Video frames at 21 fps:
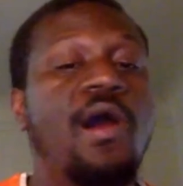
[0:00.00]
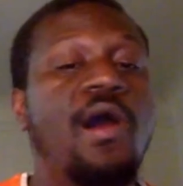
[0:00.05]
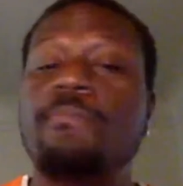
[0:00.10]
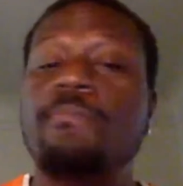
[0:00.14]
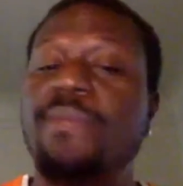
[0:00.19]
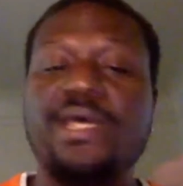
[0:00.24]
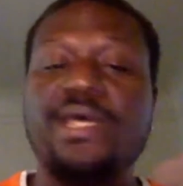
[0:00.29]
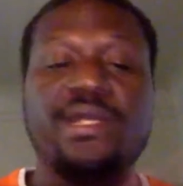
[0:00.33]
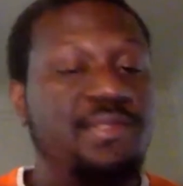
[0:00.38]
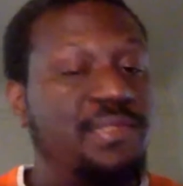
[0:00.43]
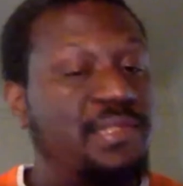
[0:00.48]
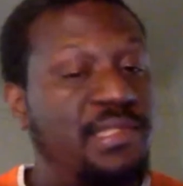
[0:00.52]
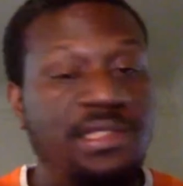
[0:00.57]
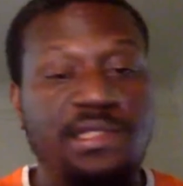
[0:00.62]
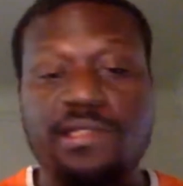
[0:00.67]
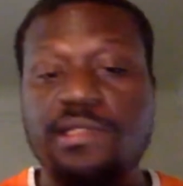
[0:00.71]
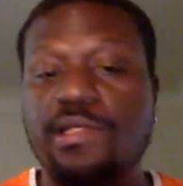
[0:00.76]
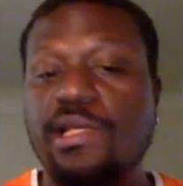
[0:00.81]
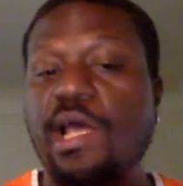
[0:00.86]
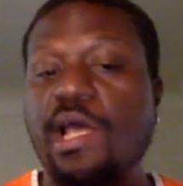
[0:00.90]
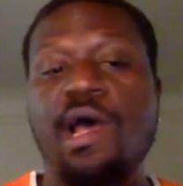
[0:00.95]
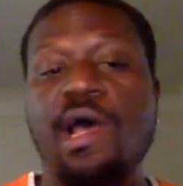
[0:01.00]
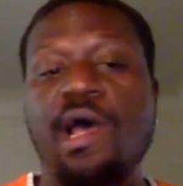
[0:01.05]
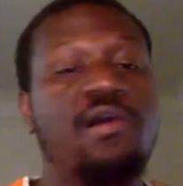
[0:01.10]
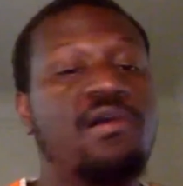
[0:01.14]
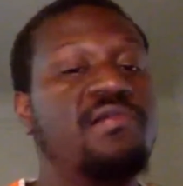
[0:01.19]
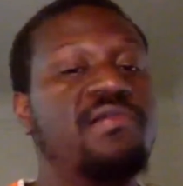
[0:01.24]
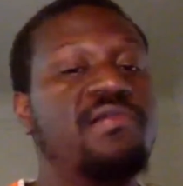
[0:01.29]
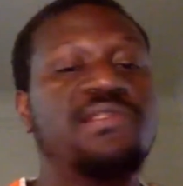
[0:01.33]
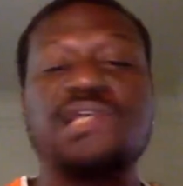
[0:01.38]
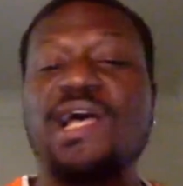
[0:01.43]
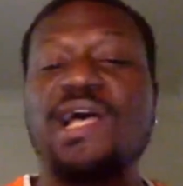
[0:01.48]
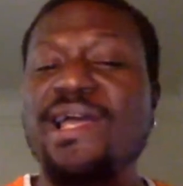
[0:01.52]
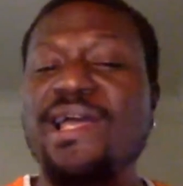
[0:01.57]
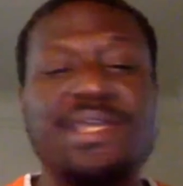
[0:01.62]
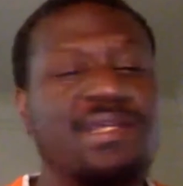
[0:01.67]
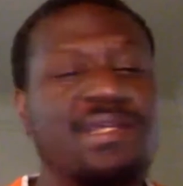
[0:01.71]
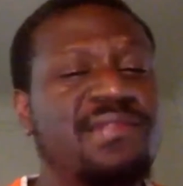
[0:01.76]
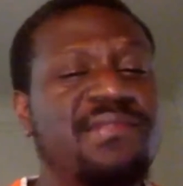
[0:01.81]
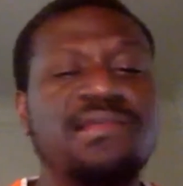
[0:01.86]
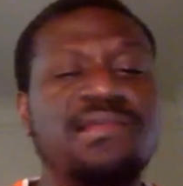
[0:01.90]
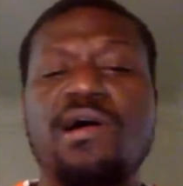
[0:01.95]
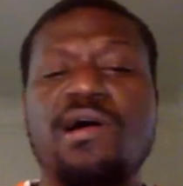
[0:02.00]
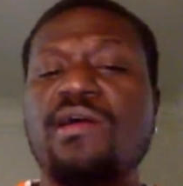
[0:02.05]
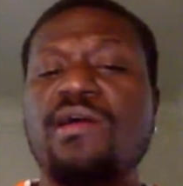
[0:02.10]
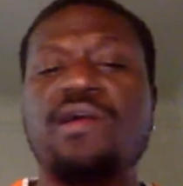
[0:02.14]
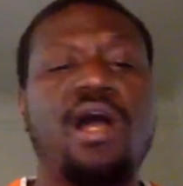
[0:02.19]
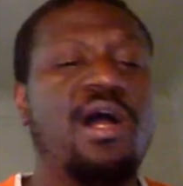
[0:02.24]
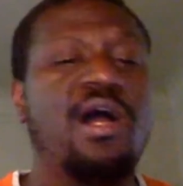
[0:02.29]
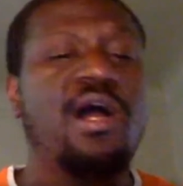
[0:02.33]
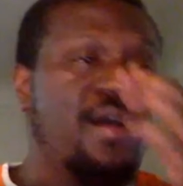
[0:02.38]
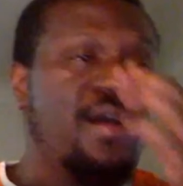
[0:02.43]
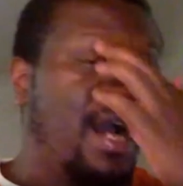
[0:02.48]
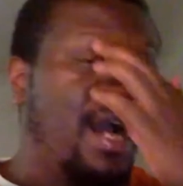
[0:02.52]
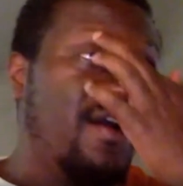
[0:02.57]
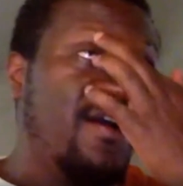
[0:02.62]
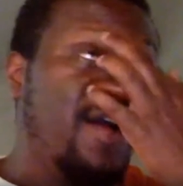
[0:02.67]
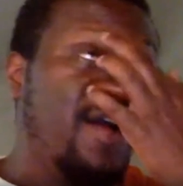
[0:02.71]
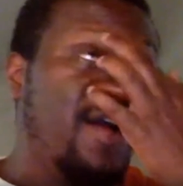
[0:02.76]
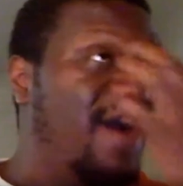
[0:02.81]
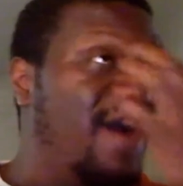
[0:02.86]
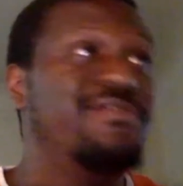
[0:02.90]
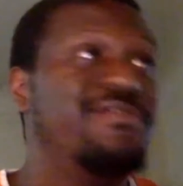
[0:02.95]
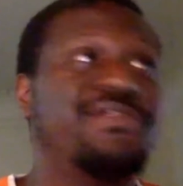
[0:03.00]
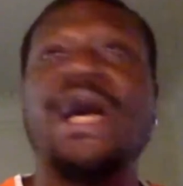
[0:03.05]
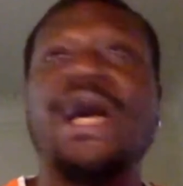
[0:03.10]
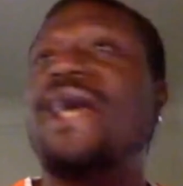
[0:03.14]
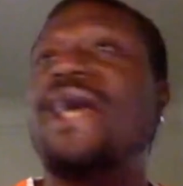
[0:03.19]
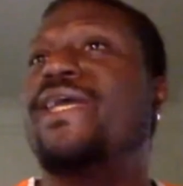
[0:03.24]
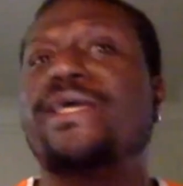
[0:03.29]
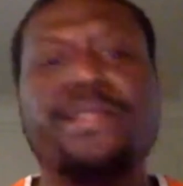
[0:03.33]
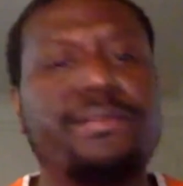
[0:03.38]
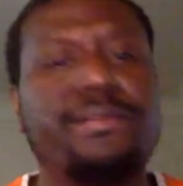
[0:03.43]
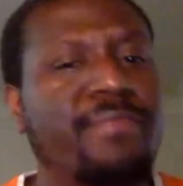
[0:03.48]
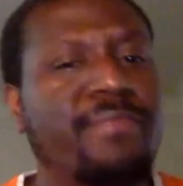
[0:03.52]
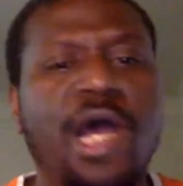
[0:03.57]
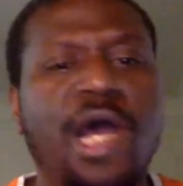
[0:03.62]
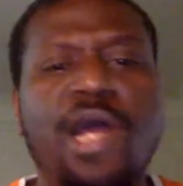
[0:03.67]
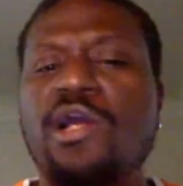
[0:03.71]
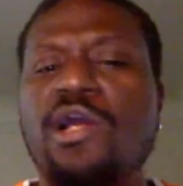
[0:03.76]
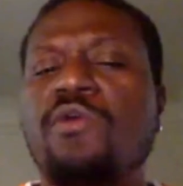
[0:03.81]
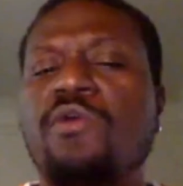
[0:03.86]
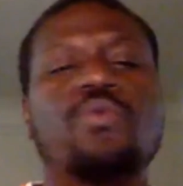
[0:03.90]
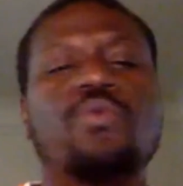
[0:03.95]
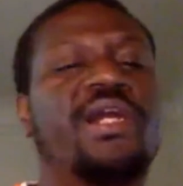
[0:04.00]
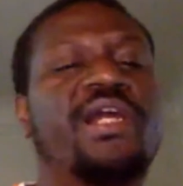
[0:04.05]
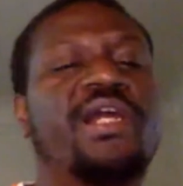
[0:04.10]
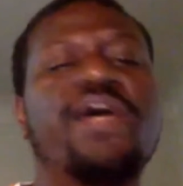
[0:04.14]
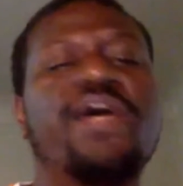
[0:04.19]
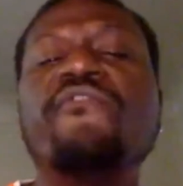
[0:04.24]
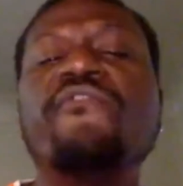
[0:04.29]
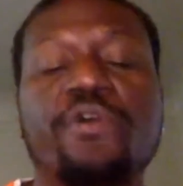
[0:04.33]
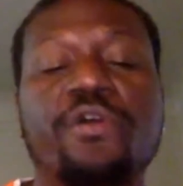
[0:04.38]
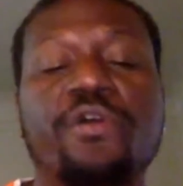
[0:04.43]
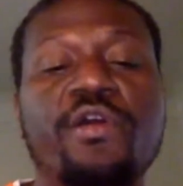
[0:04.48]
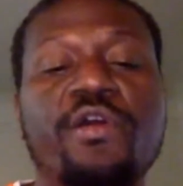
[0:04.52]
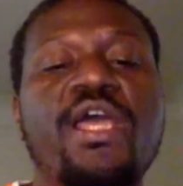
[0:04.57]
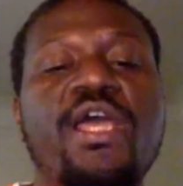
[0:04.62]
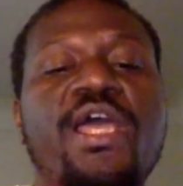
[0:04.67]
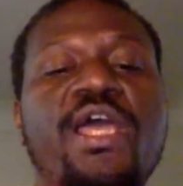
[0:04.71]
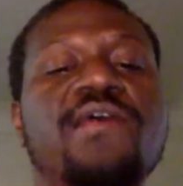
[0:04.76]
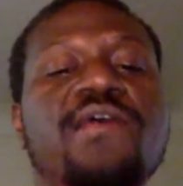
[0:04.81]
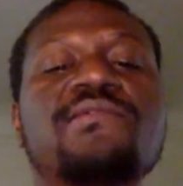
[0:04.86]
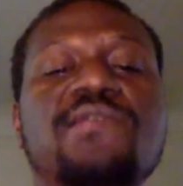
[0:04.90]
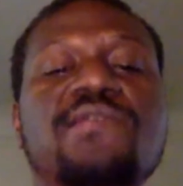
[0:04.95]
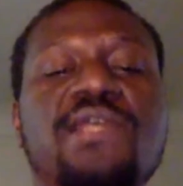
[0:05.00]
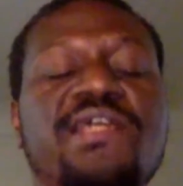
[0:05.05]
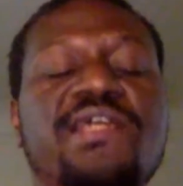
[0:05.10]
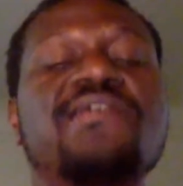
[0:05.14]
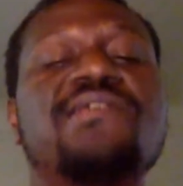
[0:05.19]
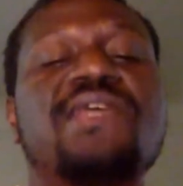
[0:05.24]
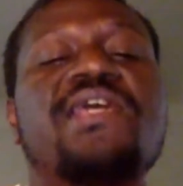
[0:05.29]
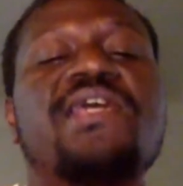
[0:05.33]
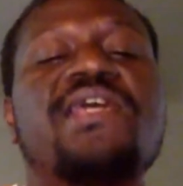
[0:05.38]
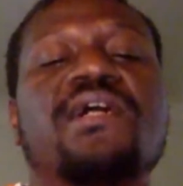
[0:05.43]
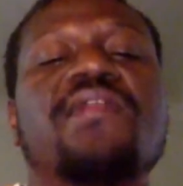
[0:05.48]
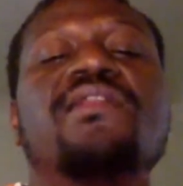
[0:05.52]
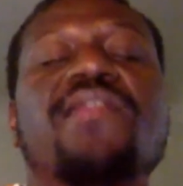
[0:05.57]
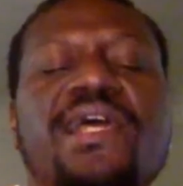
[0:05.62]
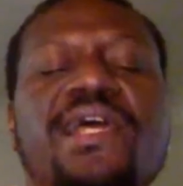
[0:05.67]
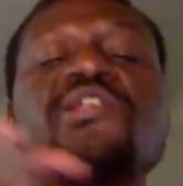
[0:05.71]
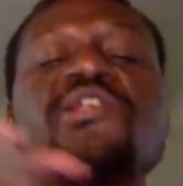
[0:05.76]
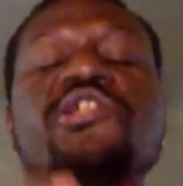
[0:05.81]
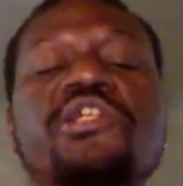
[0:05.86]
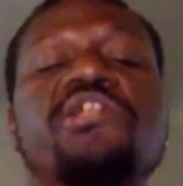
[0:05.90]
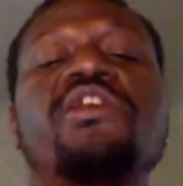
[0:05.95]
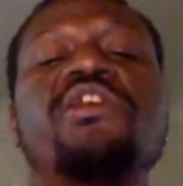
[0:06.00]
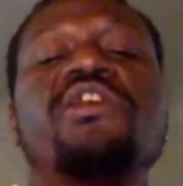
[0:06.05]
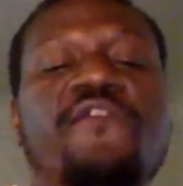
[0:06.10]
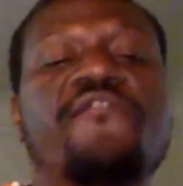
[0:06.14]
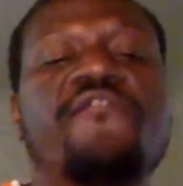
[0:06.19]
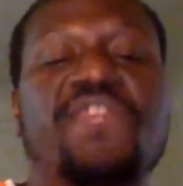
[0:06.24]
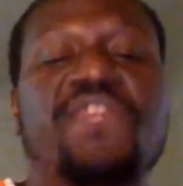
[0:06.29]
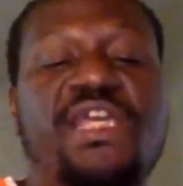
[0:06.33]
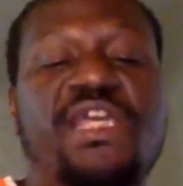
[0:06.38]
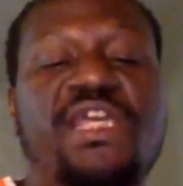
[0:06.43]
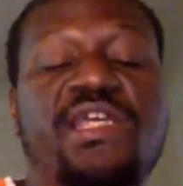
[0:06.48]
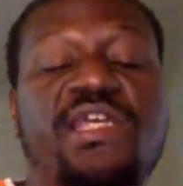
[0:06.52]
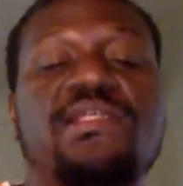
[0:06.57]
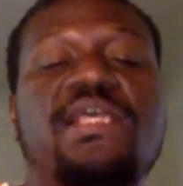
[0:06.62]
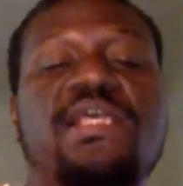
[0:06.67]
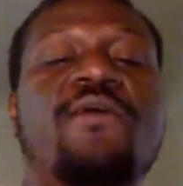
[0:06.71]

medicine, our science, our diet, our whatever is a collection of things.